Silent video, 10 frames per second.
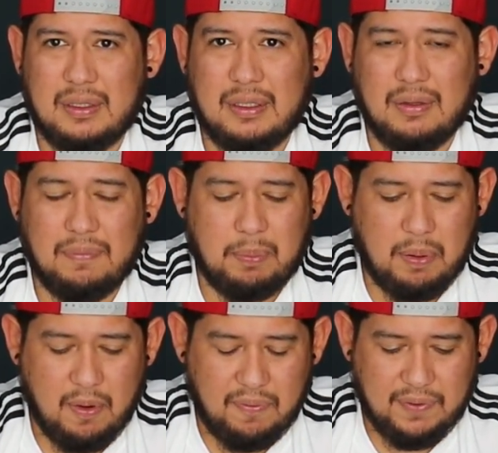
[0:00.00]
the
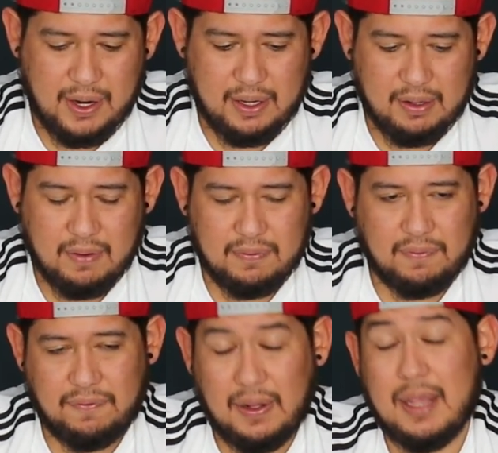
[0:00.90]
profile of the
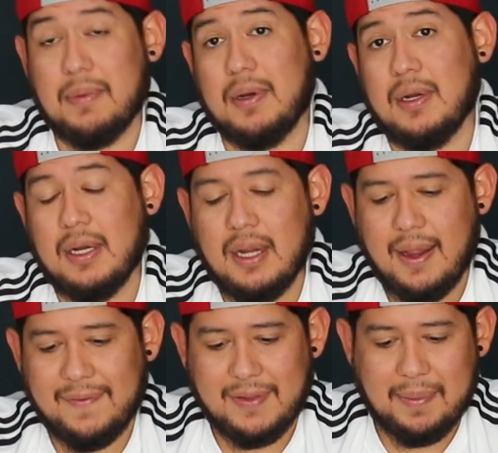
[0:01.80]
flavor,
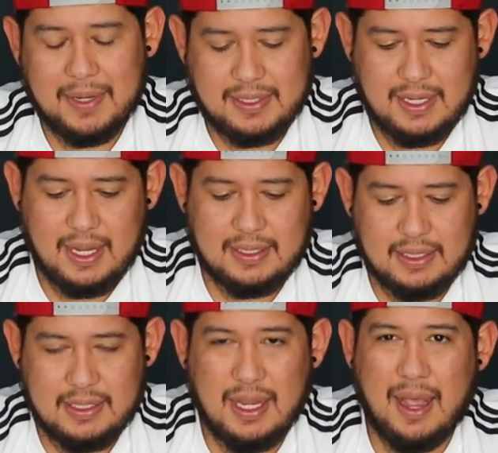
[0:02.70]
if that makes sense.
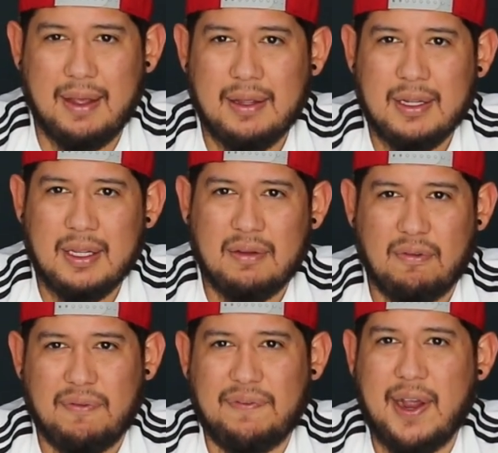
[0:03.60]
It's not
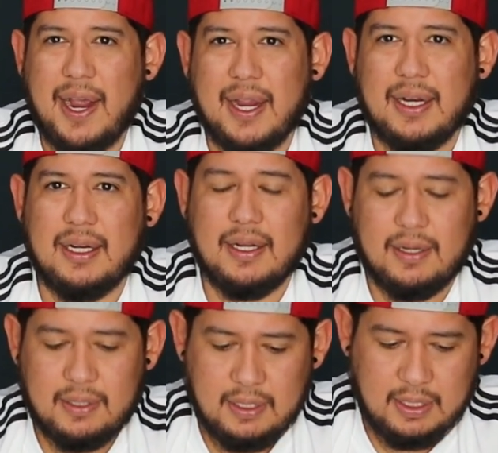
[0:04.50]
refined, you
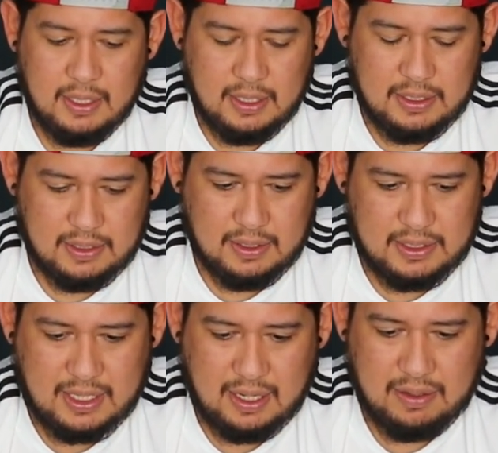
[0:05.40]
know, so
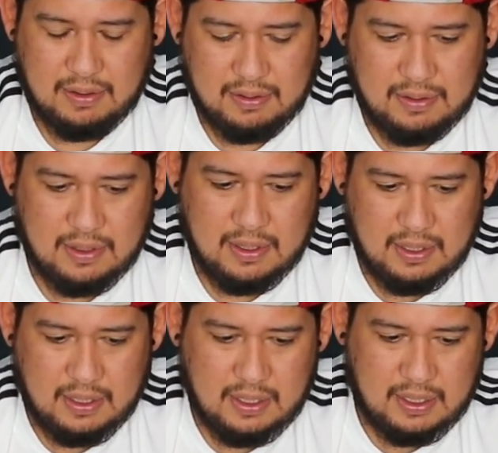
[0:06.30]
it's kind
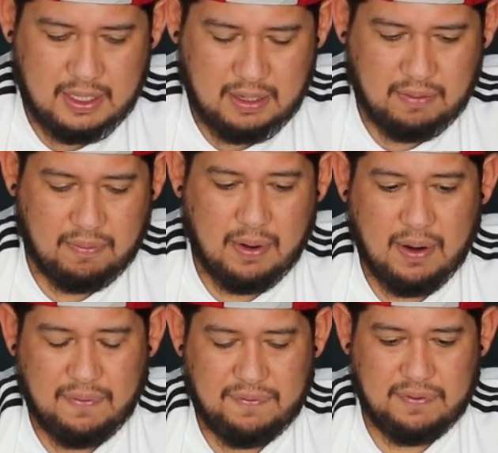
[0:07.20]
of
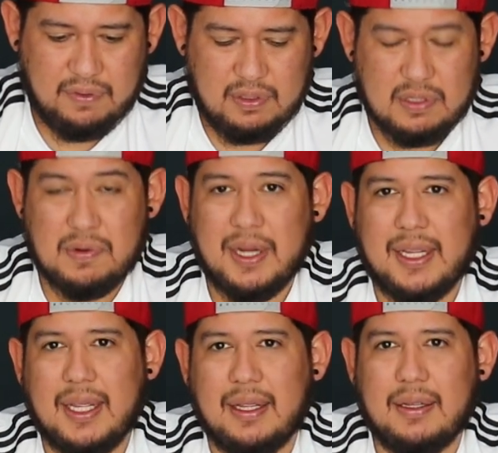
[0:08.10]
rough to
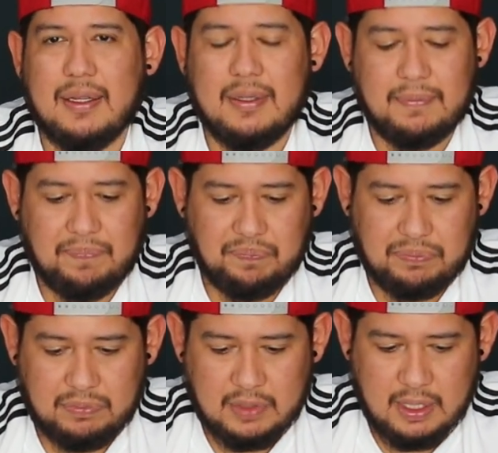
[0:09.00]
drink it,
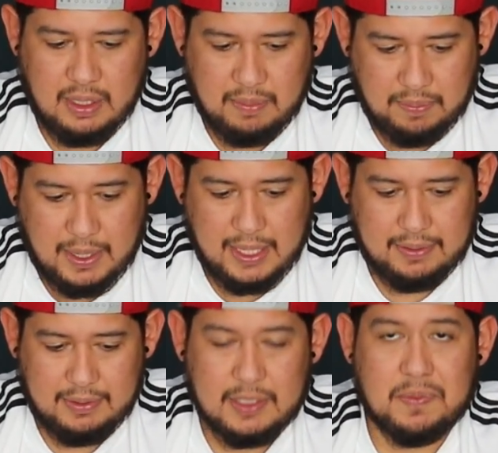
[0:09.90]

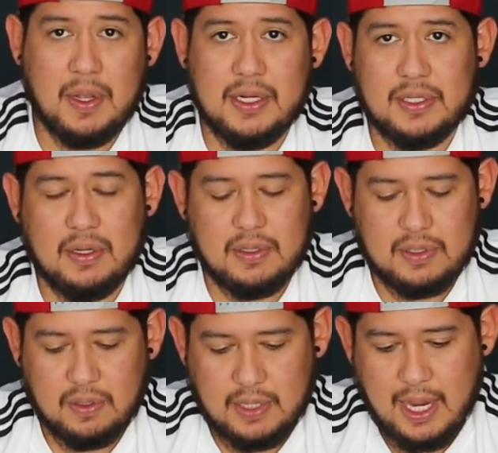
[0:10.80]
but the smell is good.
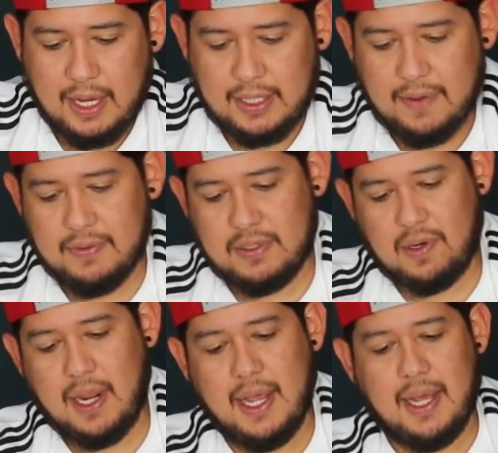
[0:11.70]
So yeah, give
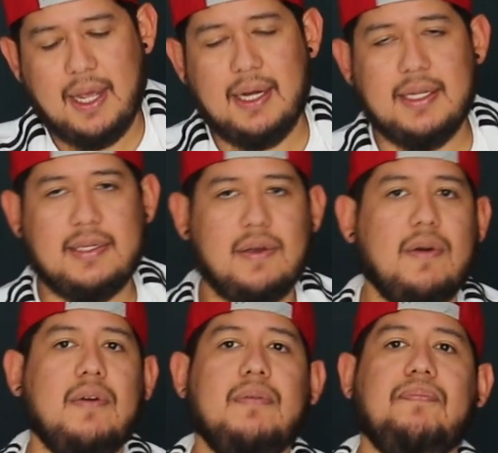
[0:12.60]
Estrella
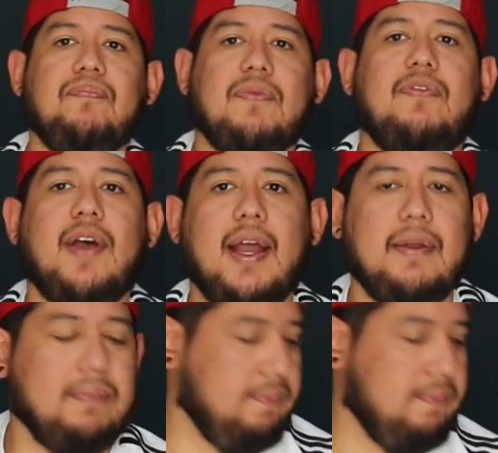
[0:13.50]
Jalisco 5.